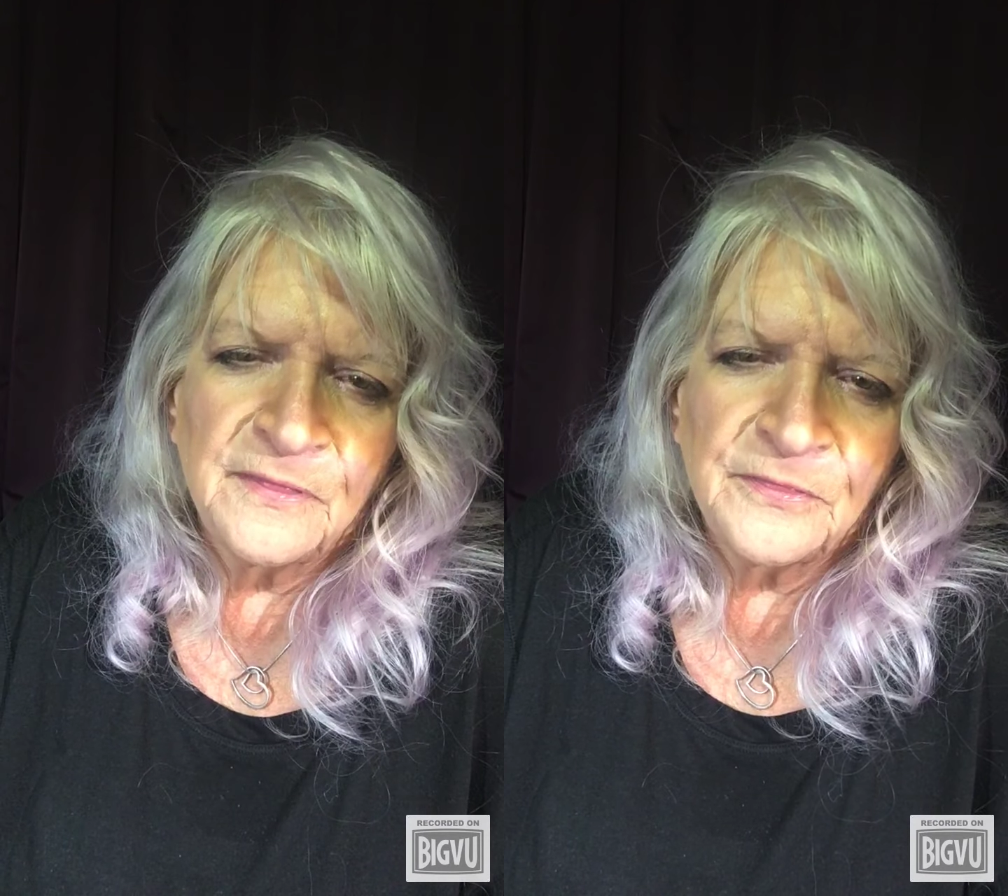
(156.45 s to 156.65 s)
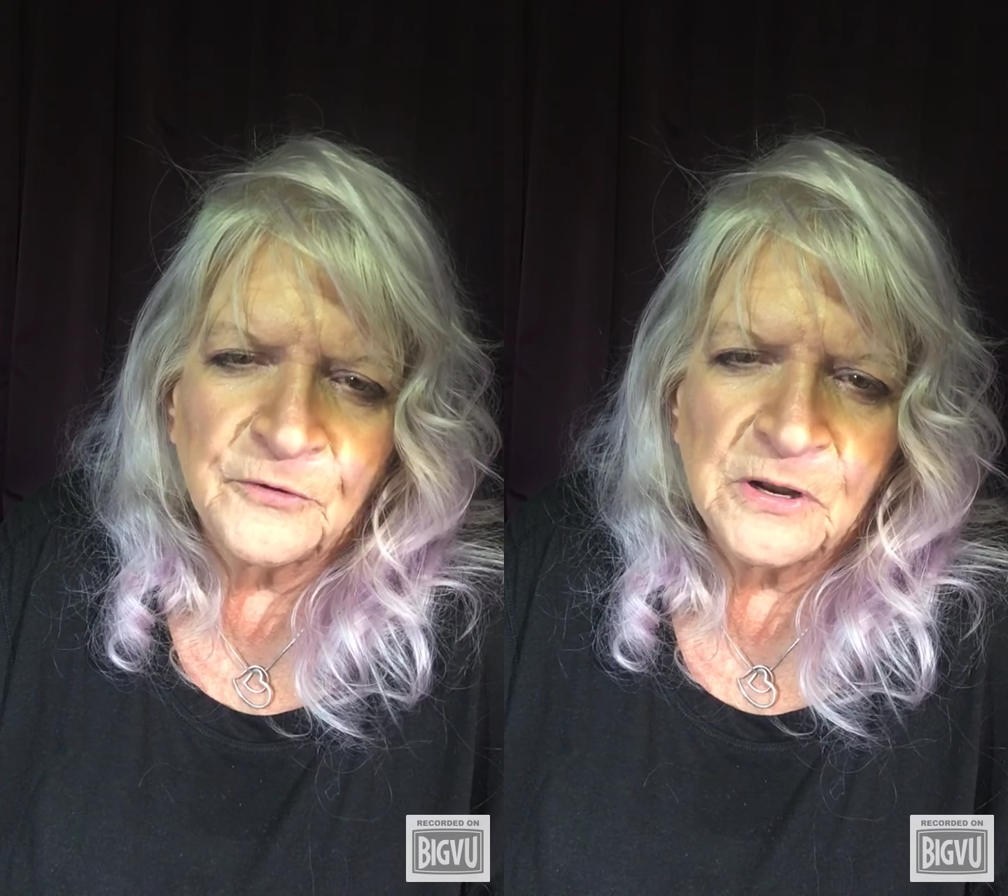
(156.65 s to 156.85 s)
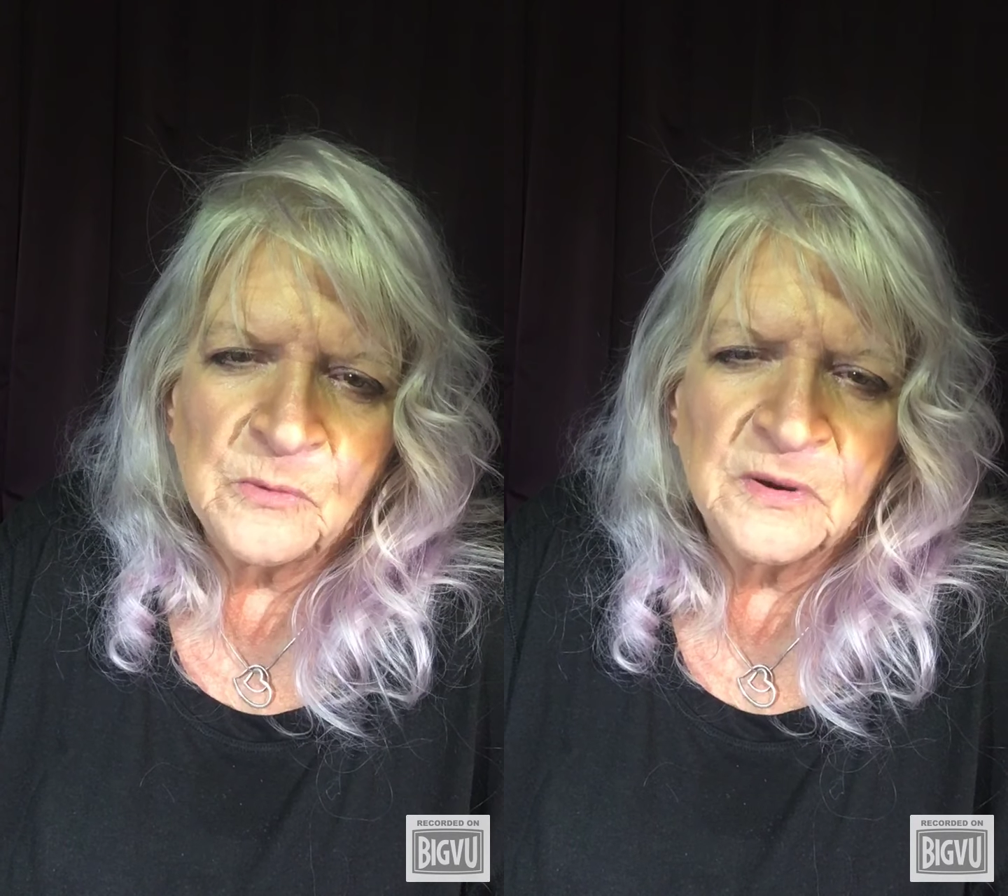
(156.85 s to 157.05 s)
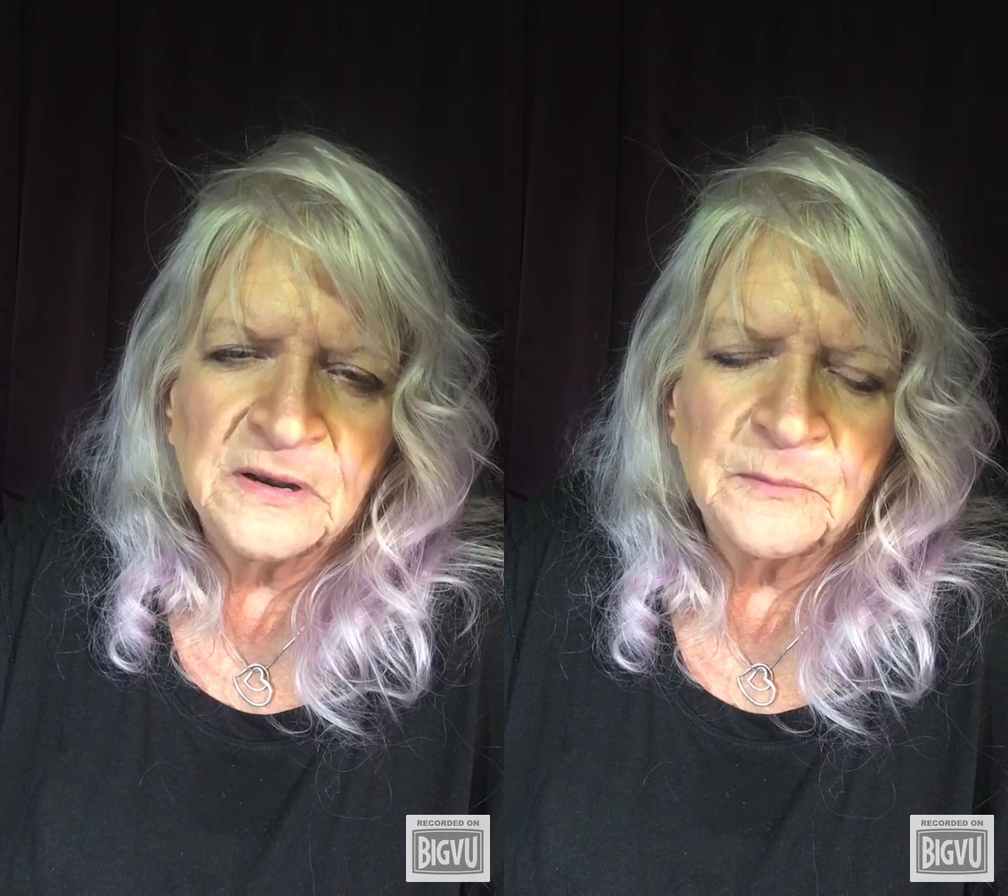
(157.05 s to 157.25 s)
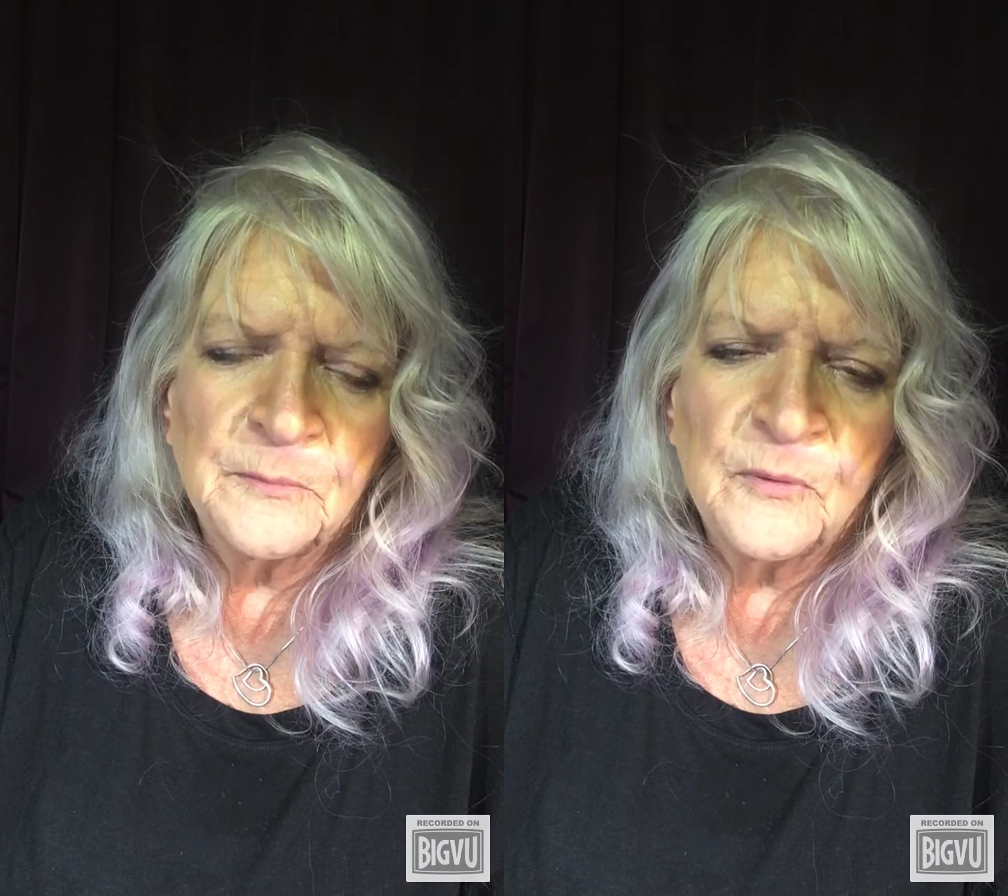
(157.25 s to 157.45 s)

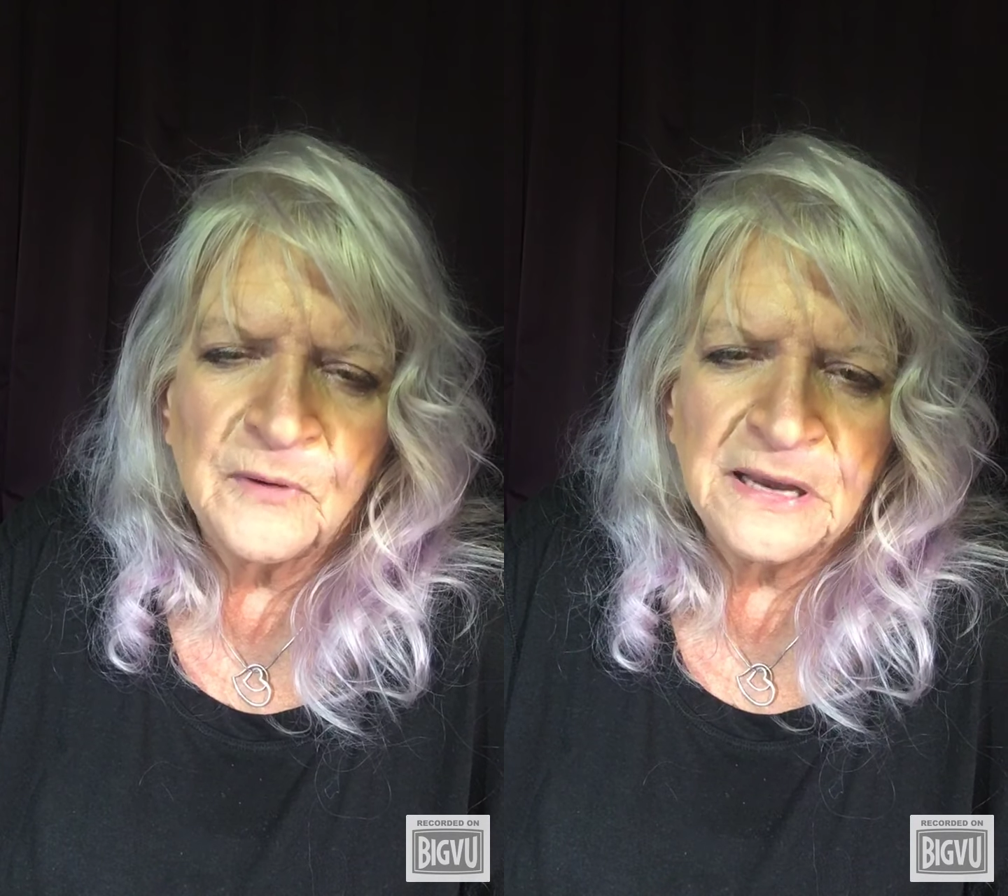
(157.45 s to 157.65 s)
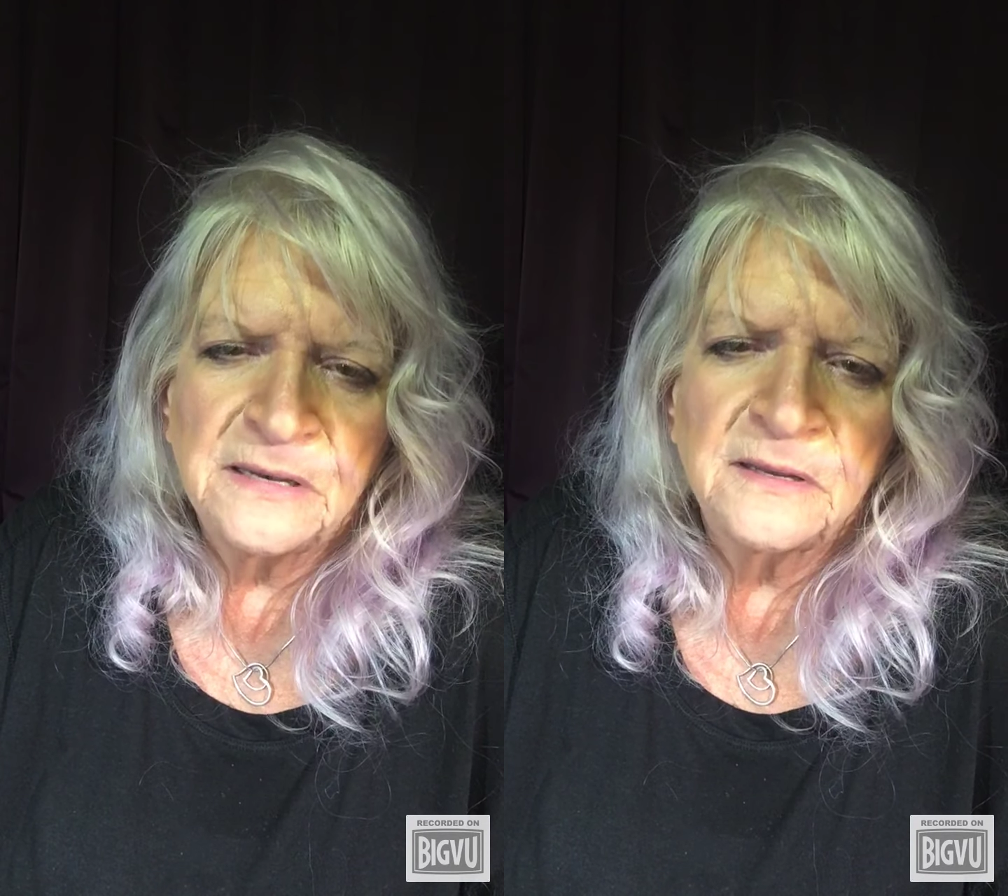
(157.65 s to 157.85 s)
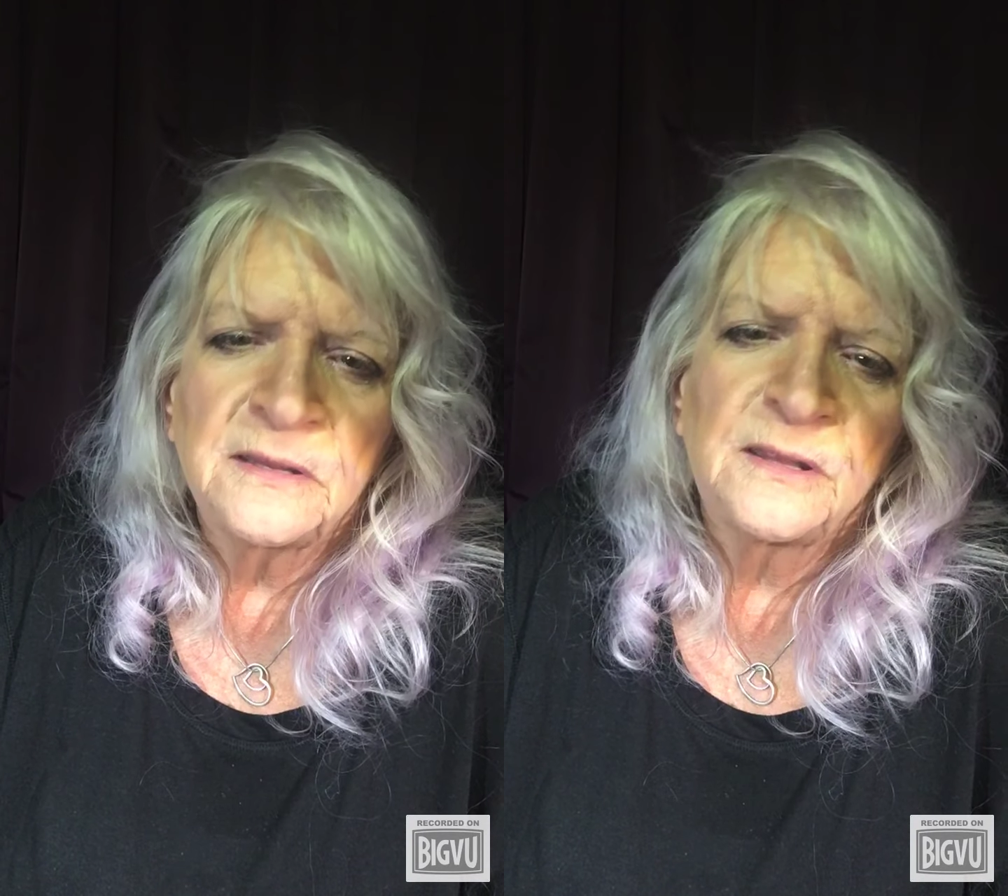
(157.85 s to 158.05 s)
31 point